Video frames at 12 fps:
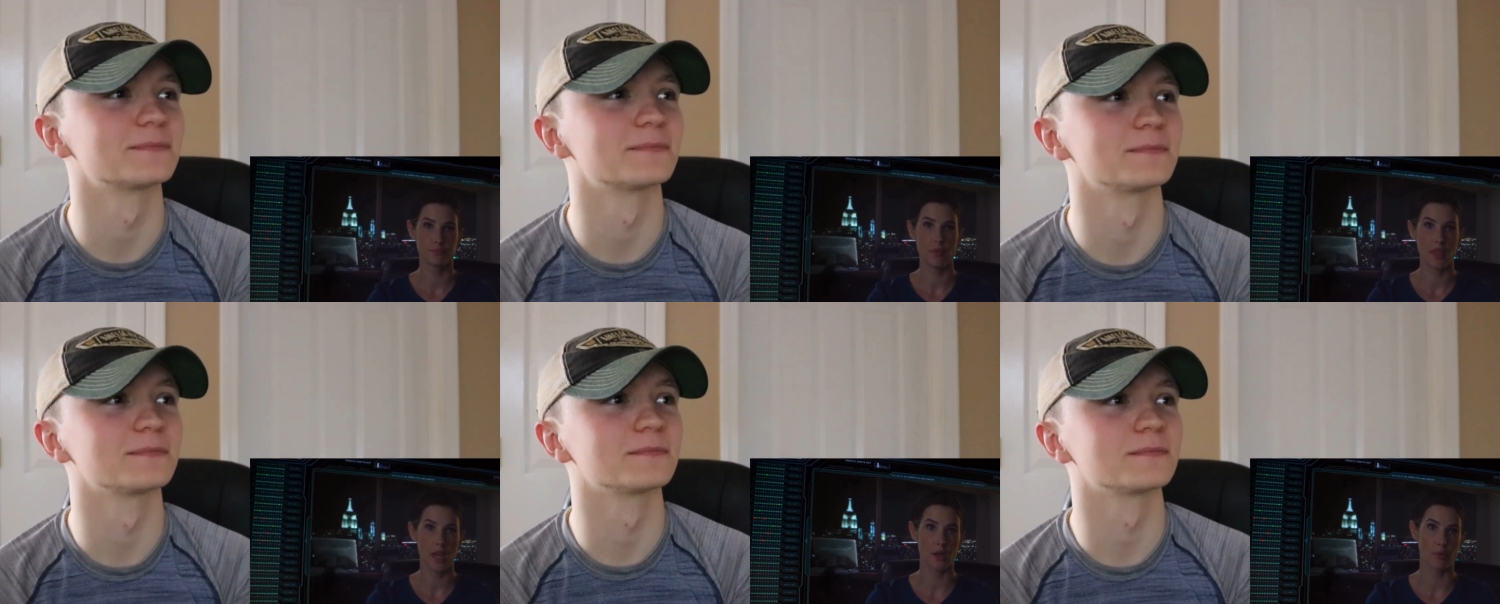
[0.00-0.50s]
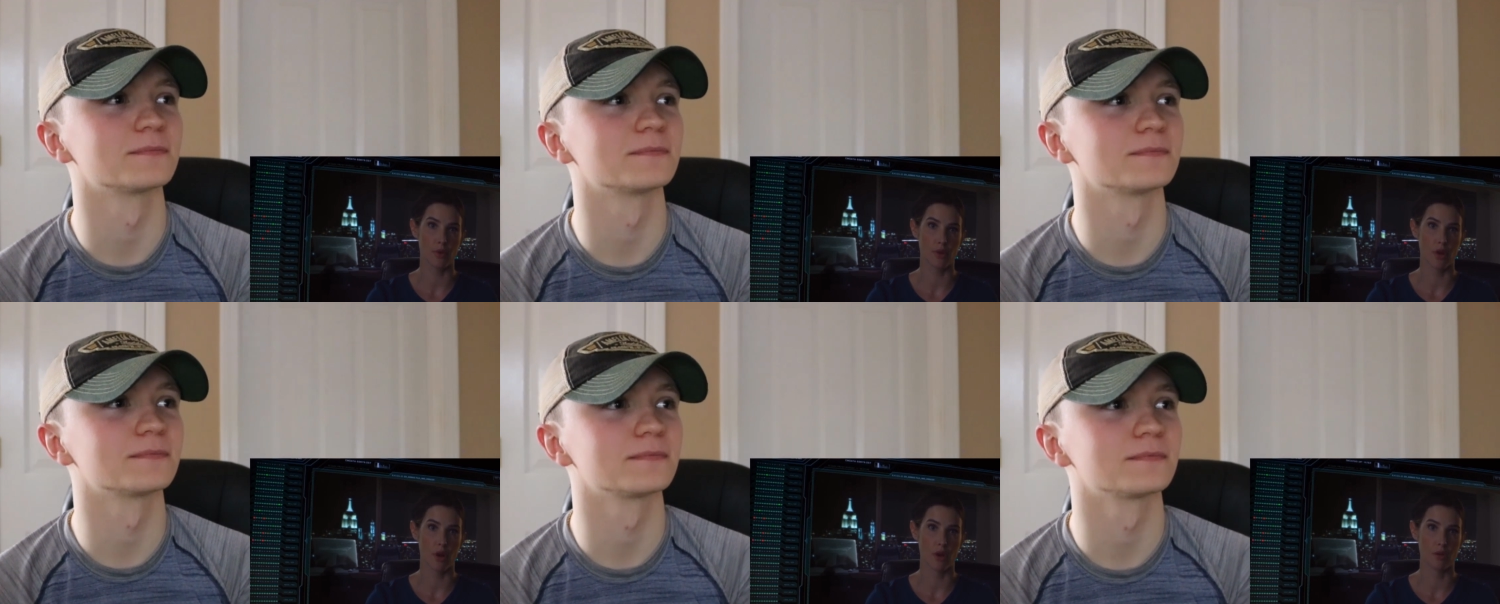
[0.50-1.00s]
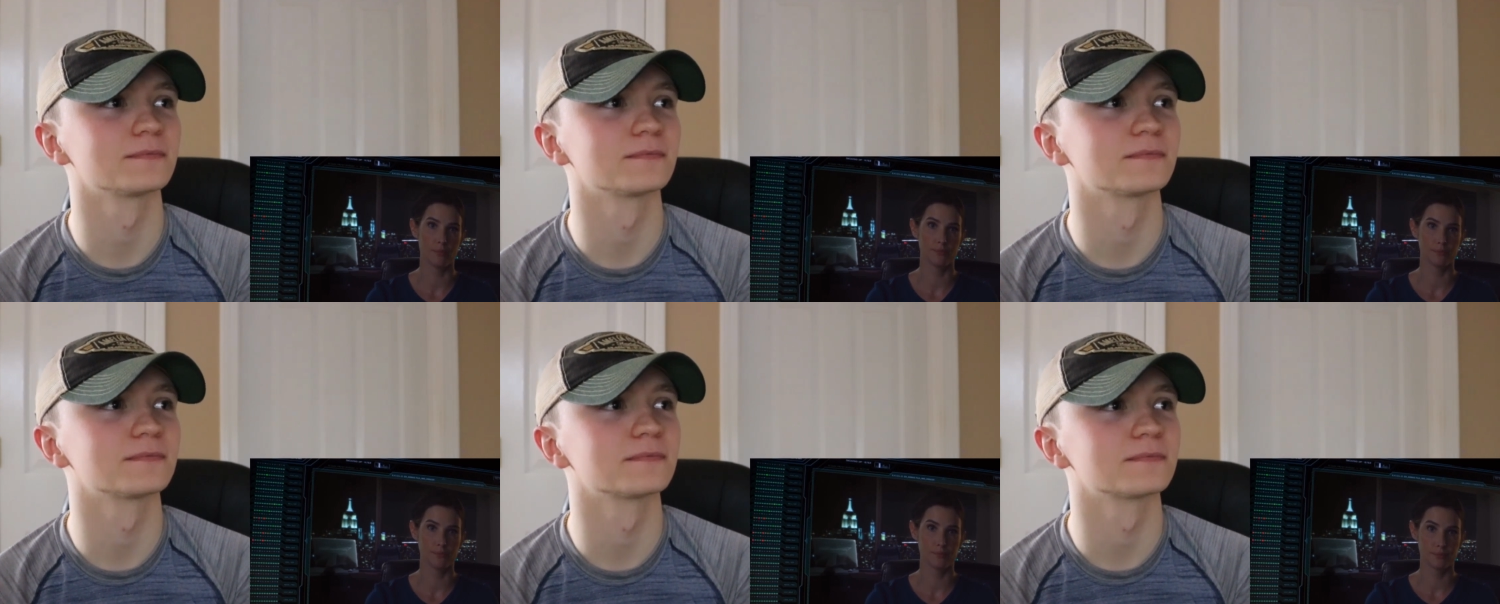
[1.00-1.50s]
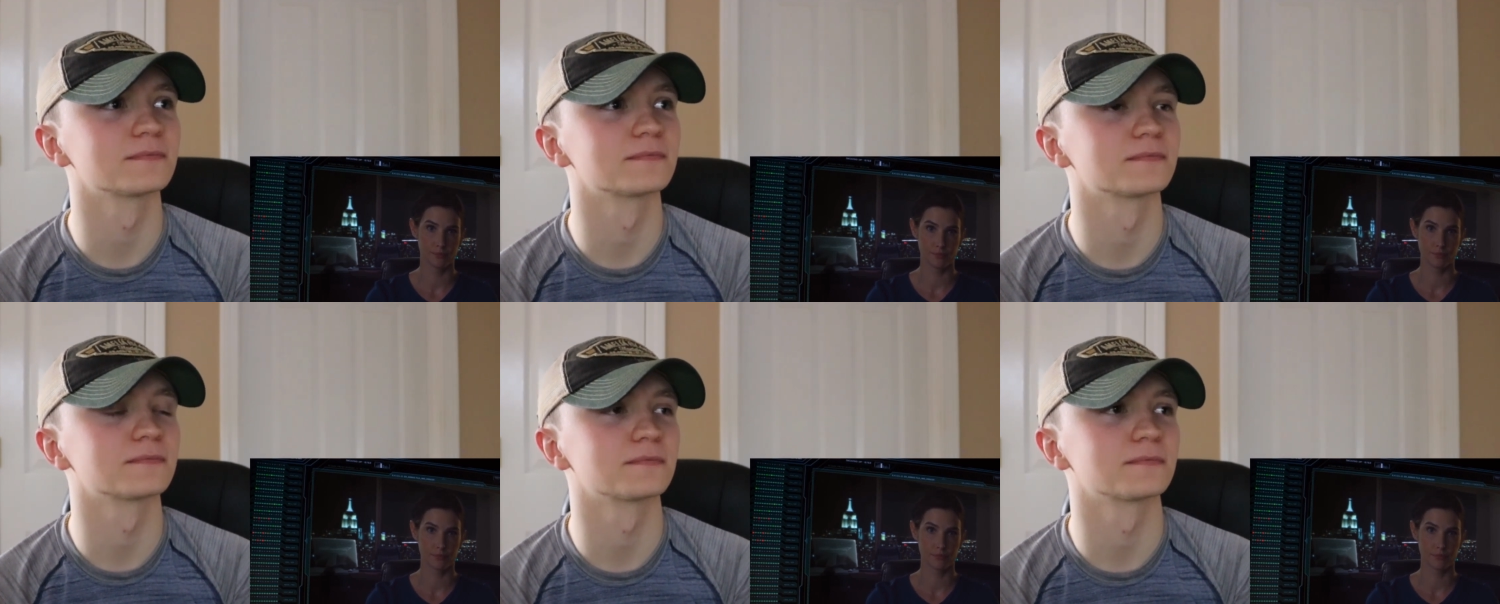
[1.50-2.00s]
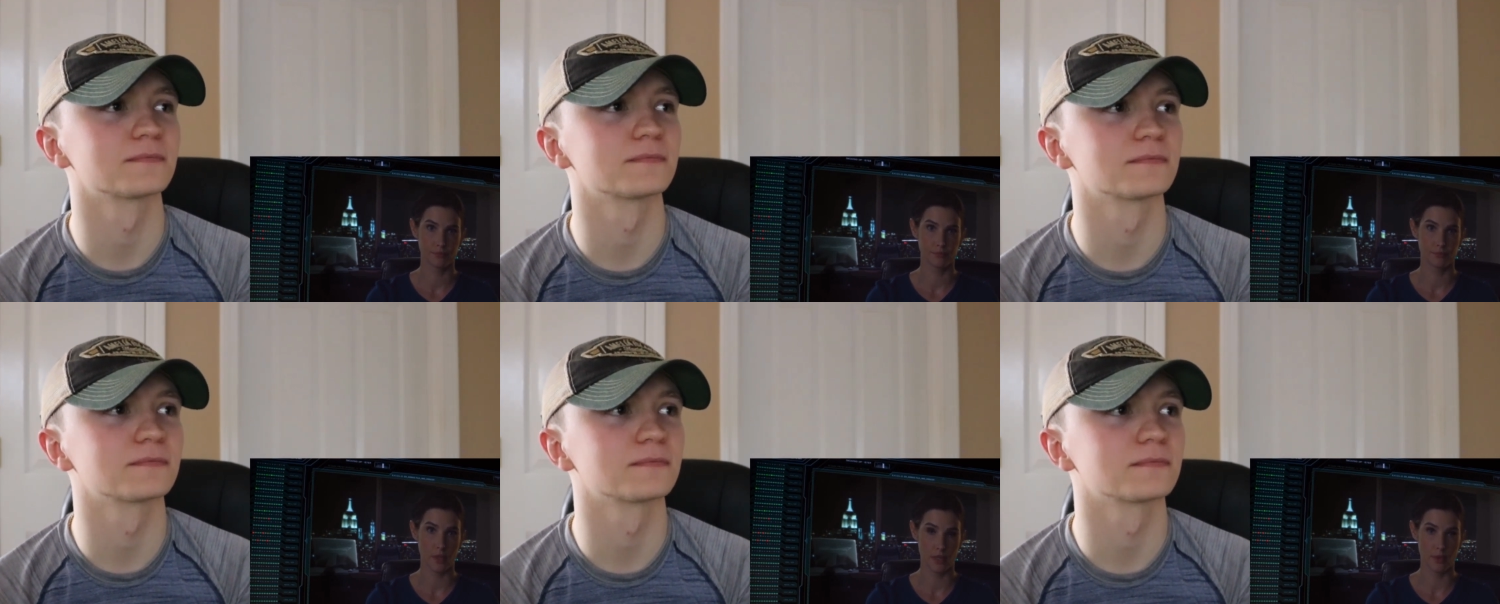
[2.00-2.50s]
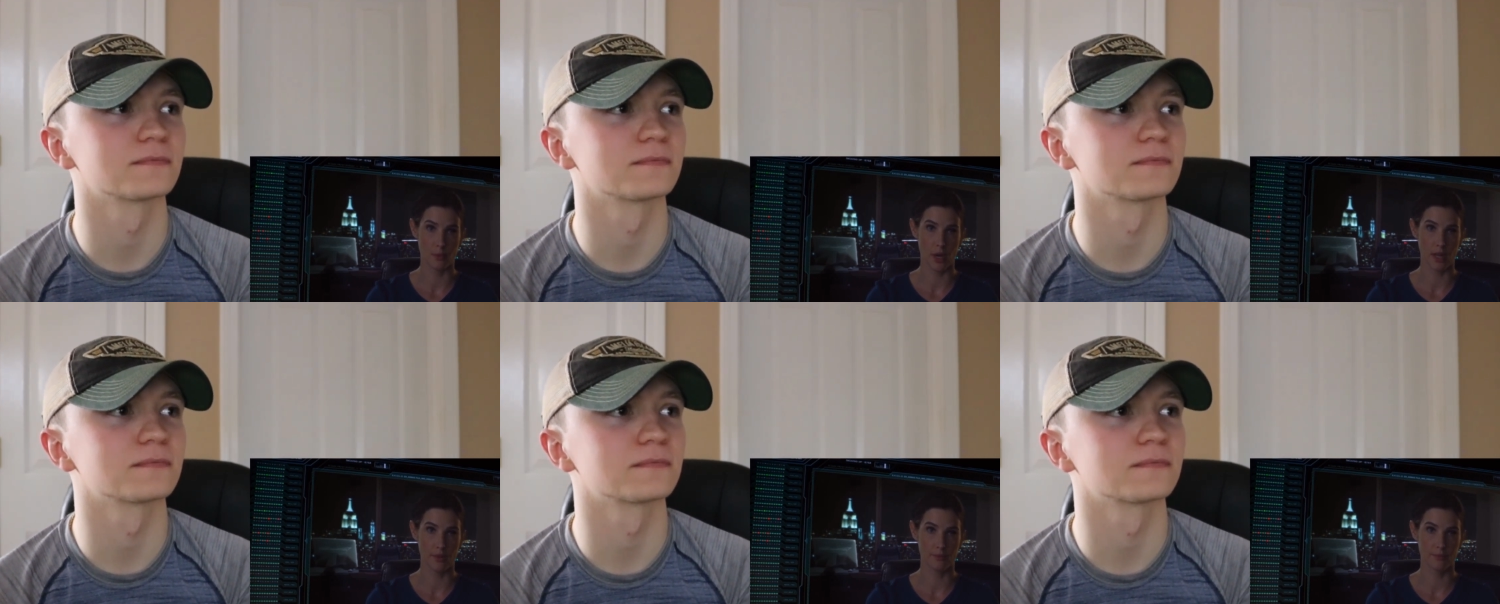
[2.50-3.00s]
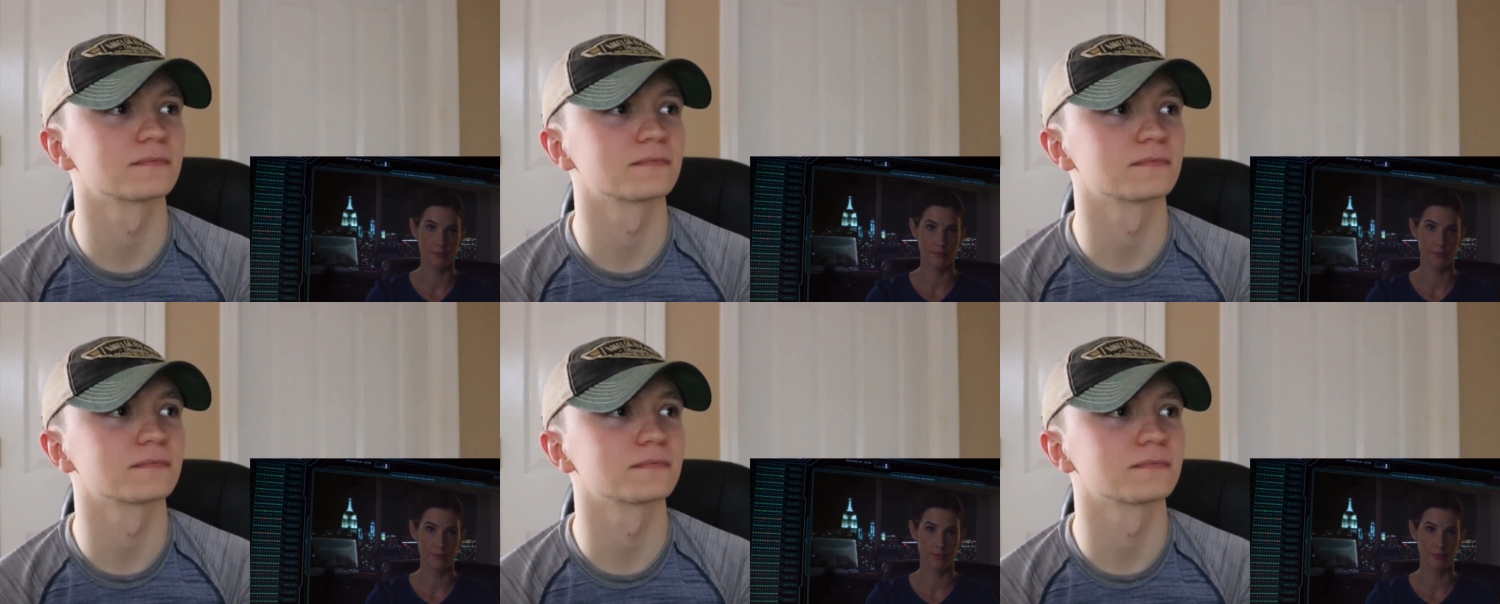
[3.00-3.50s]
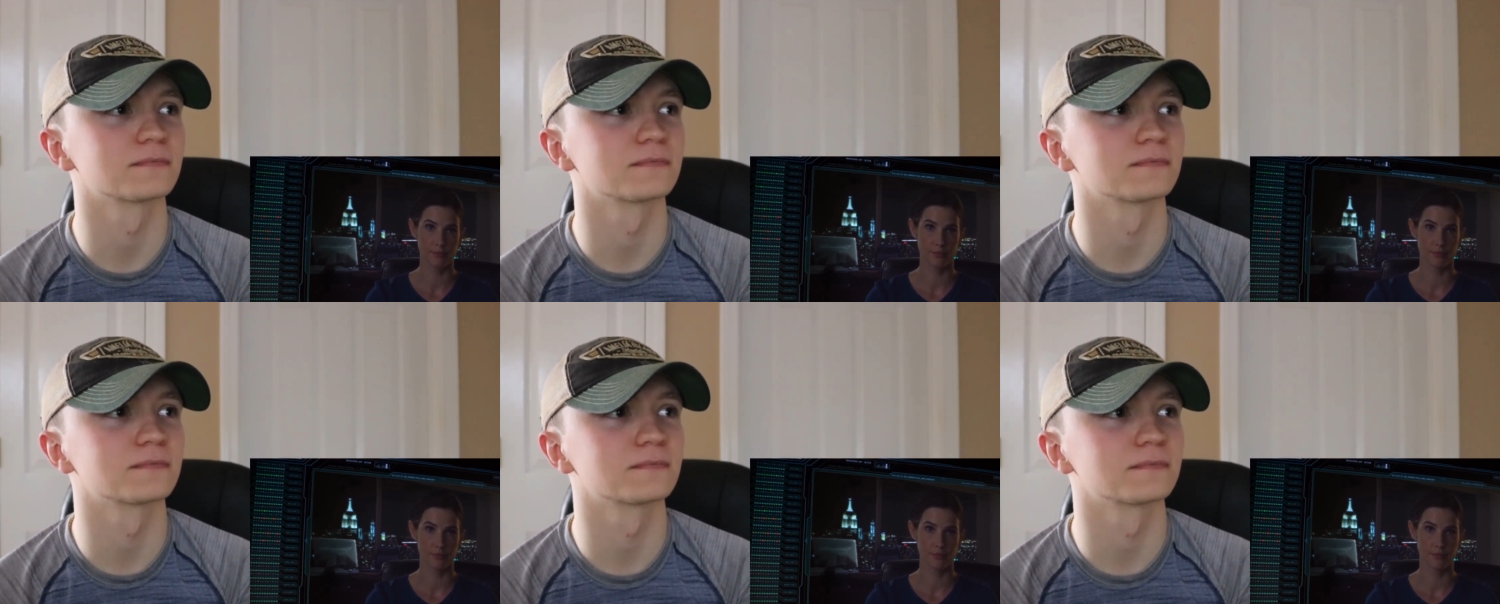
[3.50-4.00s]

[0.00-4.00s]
Speaker 1: Theta protocol. Is it ready? Yes, it is.